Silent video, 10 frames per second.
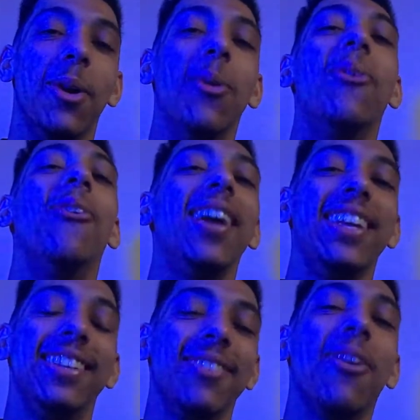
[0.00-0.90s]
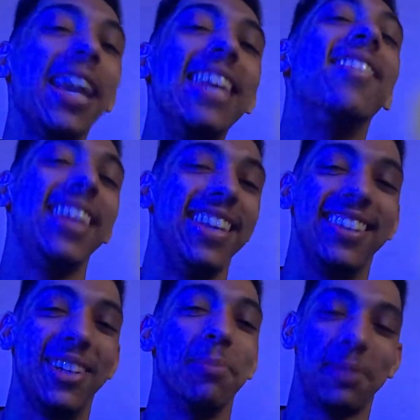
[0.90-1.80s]
what even
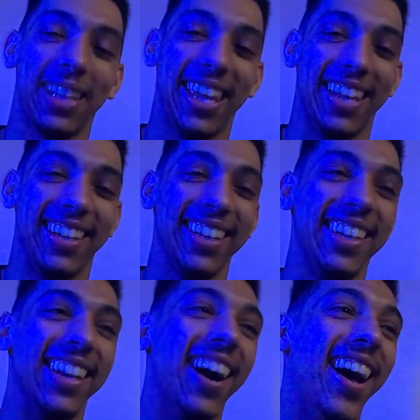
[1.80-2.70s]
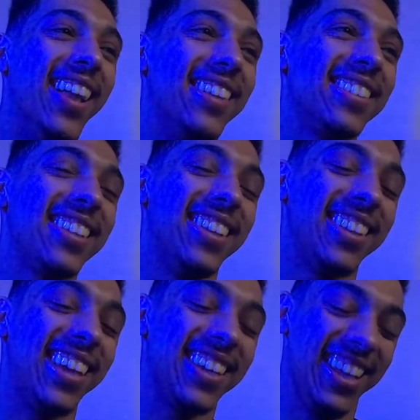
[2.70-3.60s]
is your plan? And Oz is
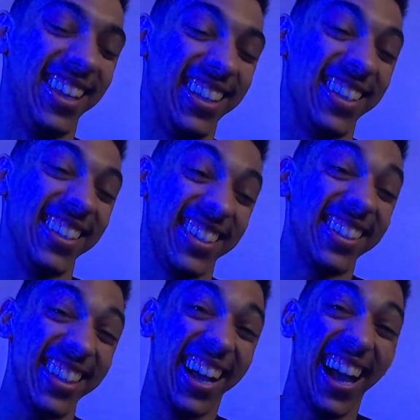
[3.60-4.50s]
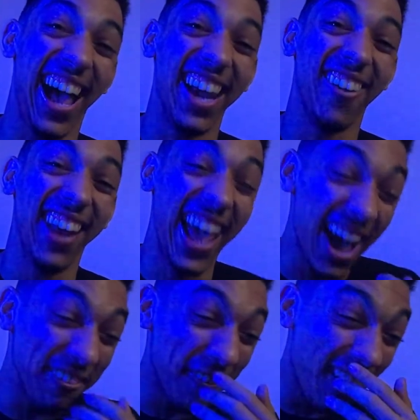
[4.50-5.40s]
like, I don't
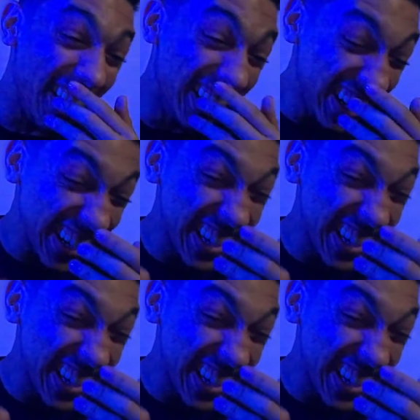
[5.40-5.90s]
have one.